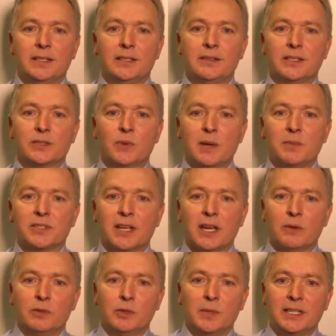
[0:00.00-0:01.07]
This
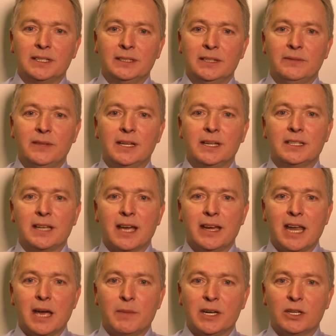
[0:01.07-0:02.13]
website will be a living,
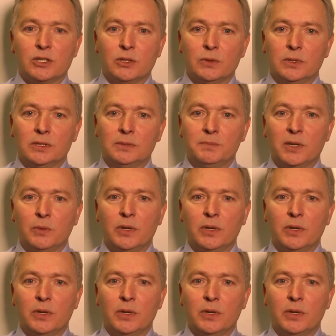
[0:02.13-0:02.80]
dynamic tool.